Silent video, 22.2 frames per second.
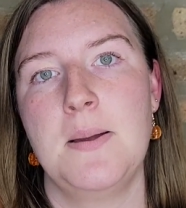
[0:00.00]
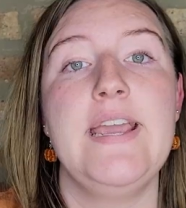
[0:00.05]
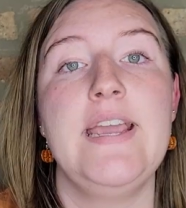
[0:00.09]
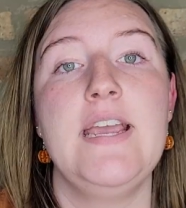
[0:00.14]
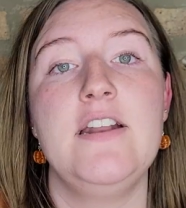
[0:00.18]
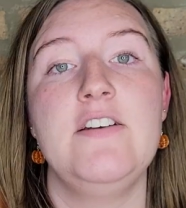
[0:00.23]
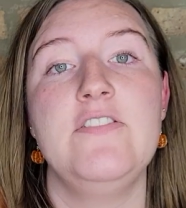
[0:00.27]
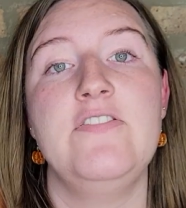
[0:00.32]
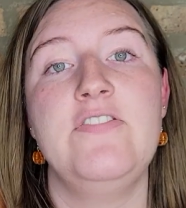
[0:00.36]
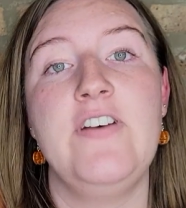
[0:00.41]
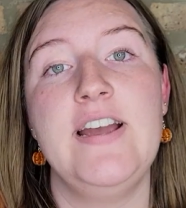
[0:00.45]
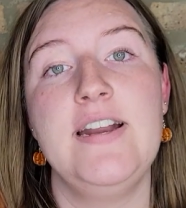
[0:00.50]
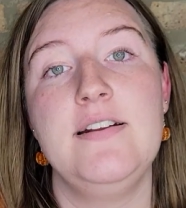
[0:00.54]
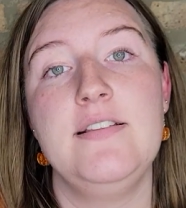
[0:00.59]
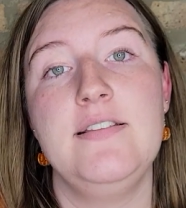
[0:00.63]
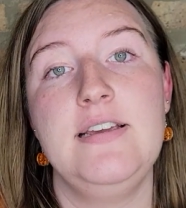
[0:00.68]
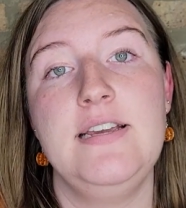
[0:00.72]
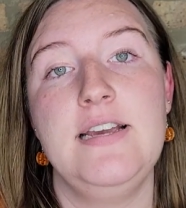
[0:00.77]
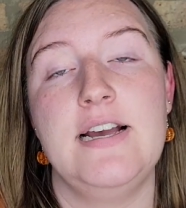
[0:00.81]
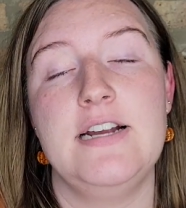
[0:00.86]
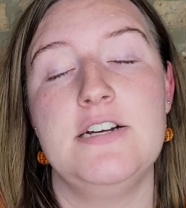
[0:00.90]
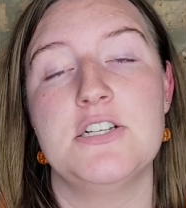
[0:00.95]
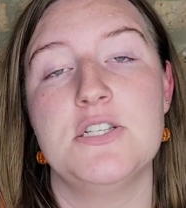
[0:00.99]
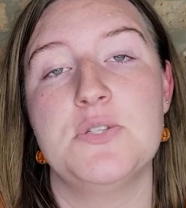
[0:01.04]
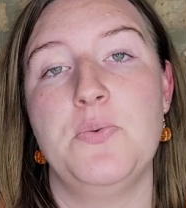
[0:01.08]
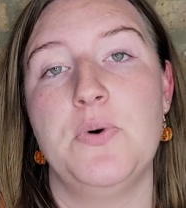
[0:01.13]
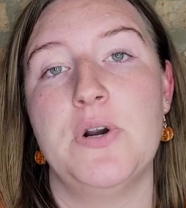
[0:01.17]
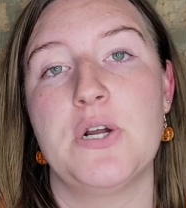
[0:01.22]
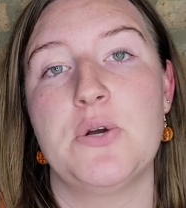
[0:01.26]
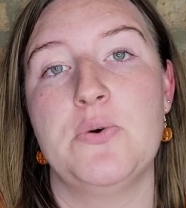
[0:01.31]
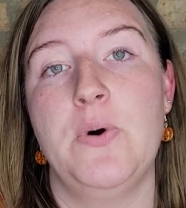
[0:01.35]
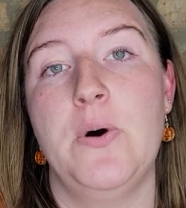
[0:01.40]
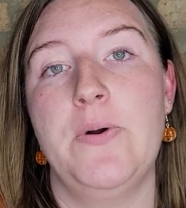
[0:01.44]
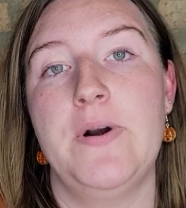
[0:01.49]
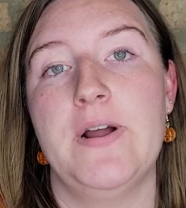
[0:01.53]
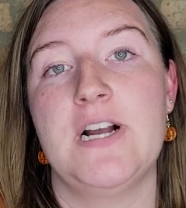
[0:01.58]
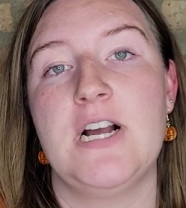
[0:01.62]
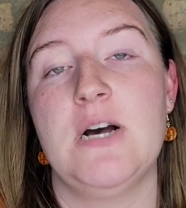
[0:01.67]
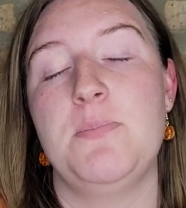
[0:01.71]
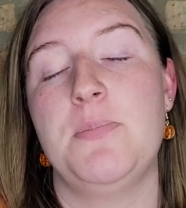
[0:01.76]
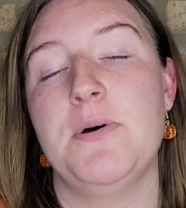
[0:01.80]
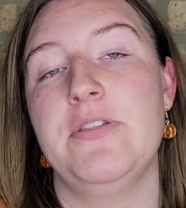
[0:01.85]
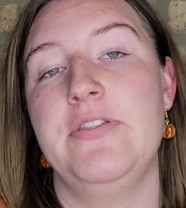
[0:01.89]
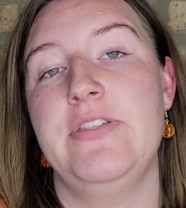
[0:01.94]
And finally, I just want to quote a
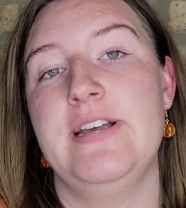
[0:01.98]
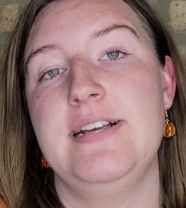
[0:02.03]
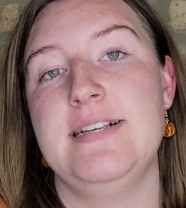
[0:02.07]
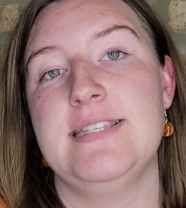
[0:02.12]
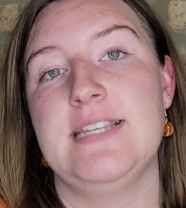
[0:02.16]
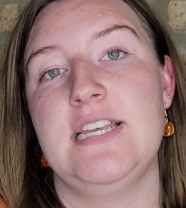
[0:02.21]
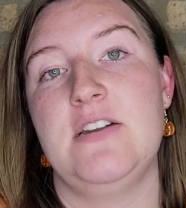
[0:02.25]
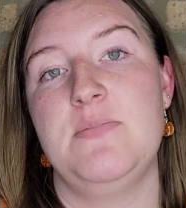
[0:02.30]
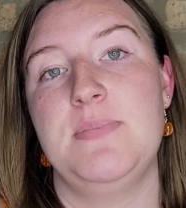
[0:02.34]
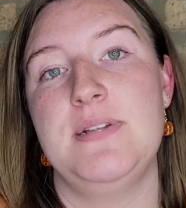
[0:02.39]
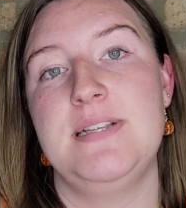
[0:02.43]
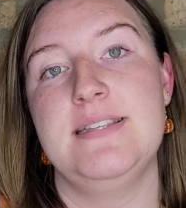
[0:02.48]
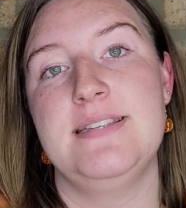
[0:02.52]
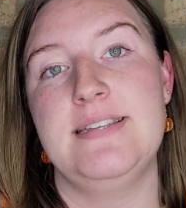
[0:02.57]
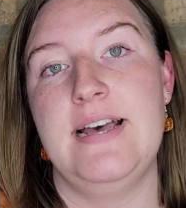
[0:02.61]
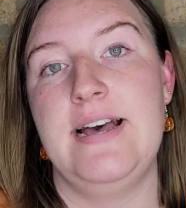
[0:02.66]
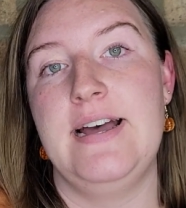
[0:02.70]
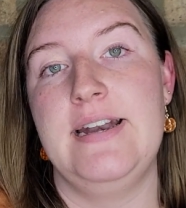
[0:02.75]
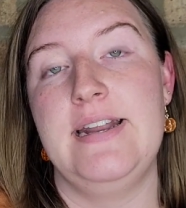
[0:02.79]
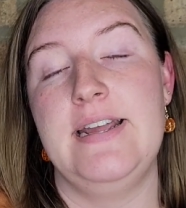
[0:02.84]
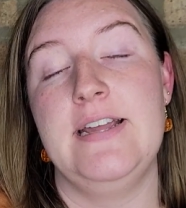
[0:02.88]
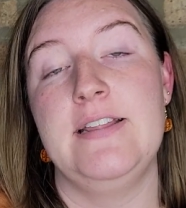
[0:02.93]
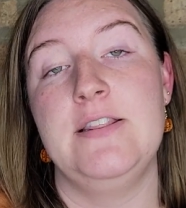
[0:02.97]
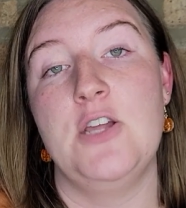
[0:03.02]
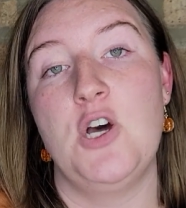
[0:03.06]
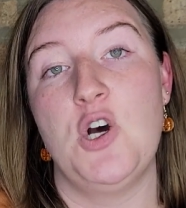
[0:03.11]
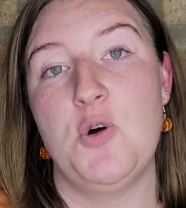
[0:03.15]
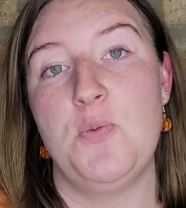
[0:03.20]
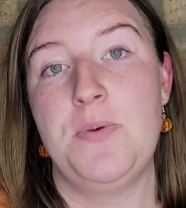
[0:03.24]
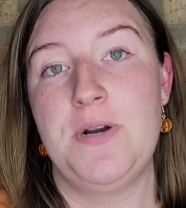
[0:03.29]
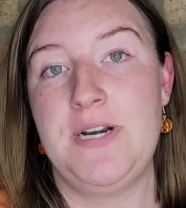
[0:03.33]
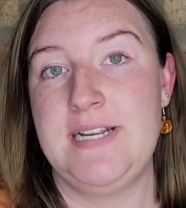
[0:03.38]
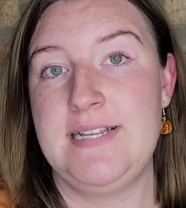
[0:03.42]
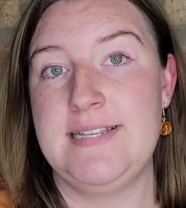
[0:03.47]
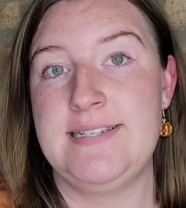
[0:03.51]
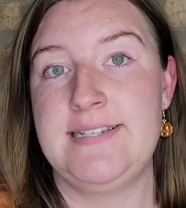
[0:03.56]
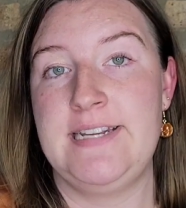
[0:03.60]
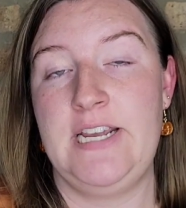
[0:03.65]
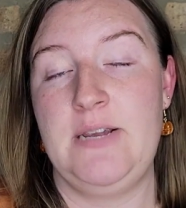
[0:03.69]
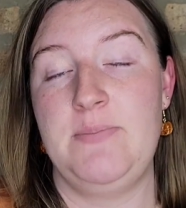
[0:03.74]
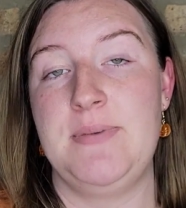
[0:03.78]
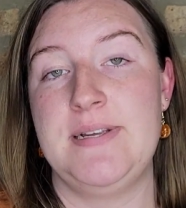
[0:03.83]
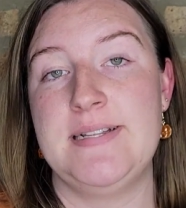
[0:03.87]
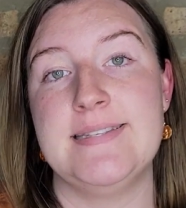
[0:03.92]
couple things that have been said in the opening
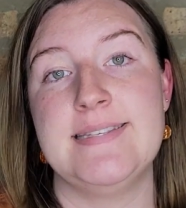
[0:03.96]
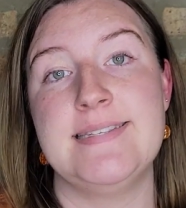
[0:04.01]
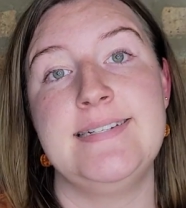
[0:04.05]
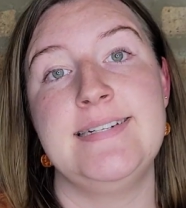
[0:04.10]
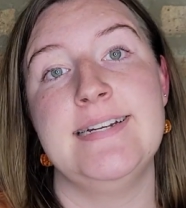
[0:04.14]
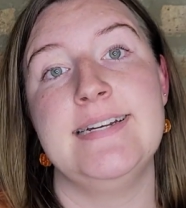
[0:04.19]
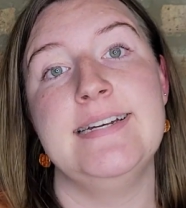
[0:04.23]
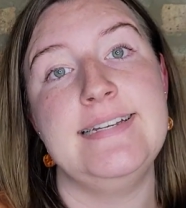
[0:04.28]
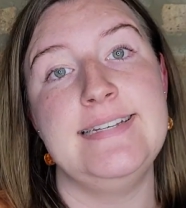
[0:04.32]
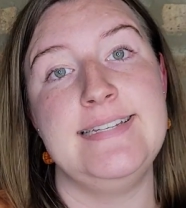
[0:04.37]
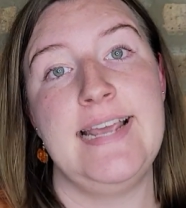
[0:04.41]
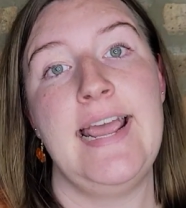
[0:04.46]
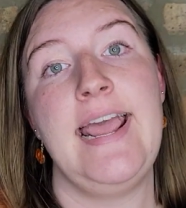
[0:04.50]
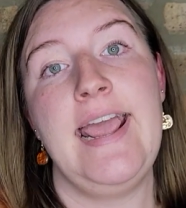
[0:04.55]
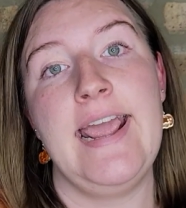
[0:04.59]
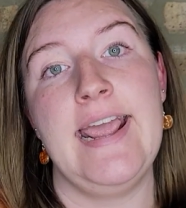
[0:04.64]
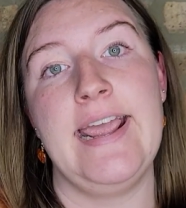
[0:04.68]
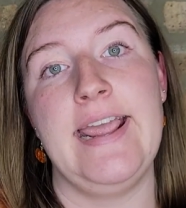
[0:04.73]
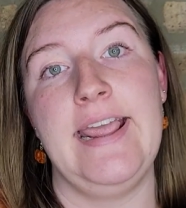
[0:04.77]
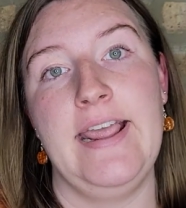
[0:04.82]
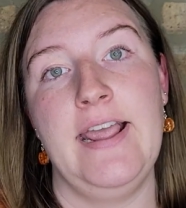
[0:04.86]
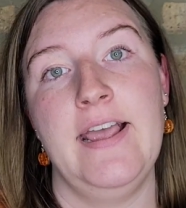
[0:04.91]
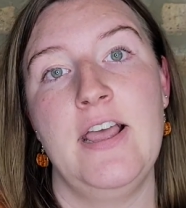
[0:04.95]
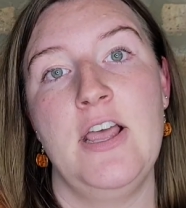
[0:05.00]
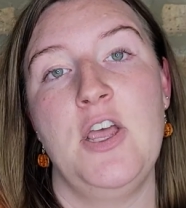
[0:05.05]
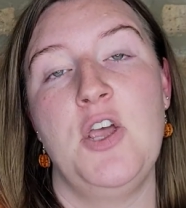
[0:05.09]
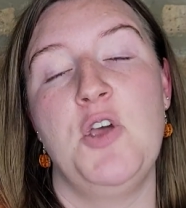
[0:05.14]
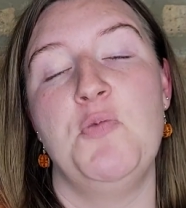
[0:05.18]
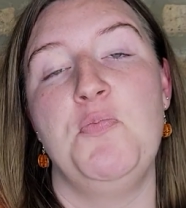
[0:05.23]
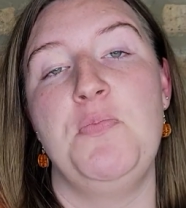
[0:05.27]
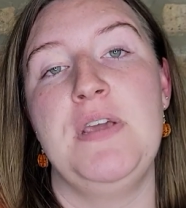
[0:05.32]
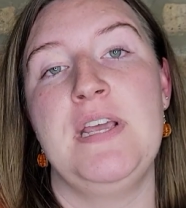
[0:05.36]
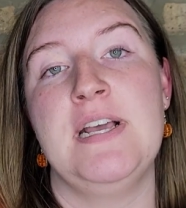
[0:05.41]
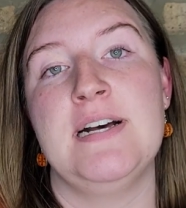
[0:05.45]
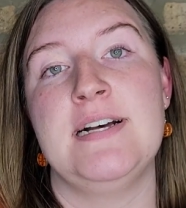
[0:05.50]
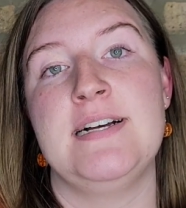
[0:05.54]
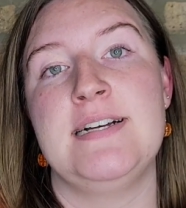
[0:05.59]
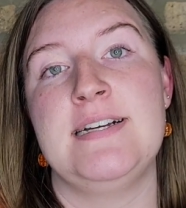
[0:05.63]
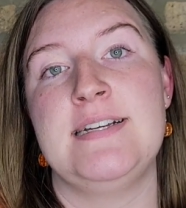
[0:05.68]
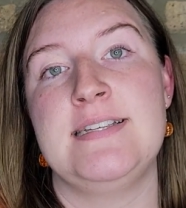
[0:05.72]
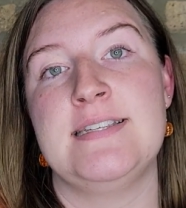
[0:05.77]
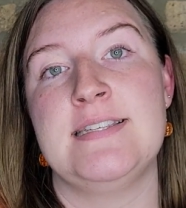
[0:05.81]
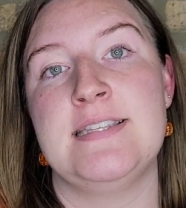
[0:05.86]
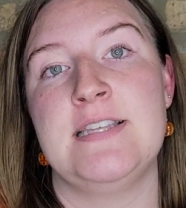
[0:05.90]
statements today,
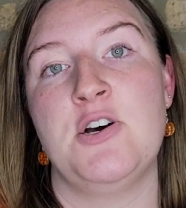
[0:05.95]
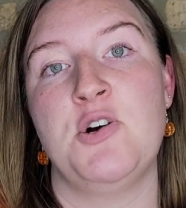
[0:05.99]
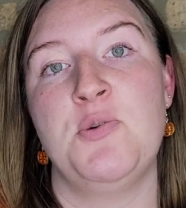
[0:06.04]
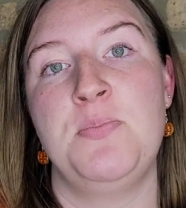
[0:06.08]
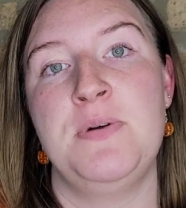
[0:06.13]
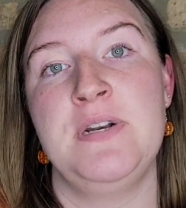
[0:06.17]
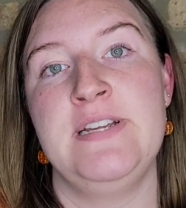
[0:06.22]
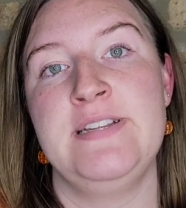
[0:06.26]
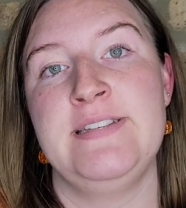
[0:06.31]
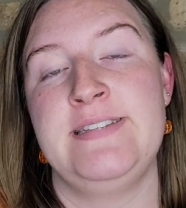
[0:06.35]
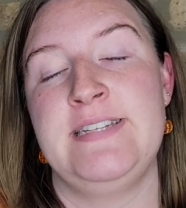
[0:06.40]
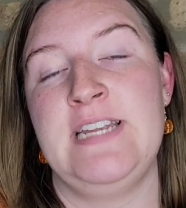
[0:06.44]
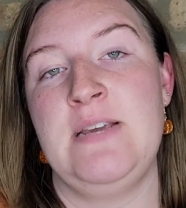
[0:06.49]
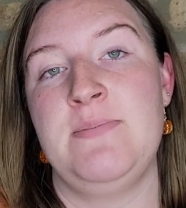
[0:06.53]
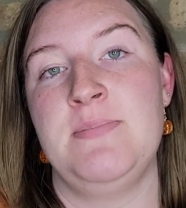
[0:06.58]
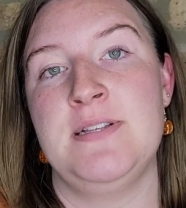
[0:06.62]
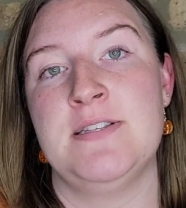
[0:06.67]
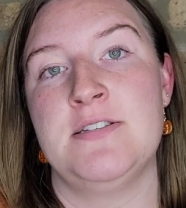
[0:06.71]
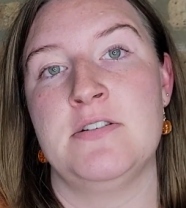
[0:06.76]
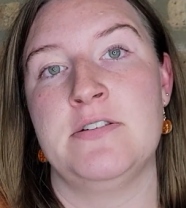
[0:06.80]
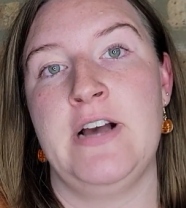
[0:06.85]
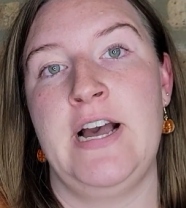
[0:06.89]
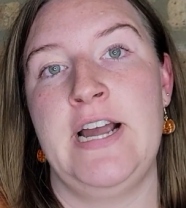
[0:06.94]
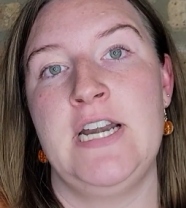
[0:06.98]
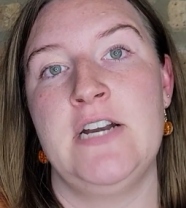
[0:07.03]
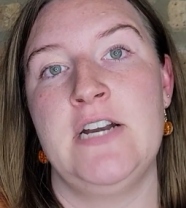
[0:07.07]
because the opening statements are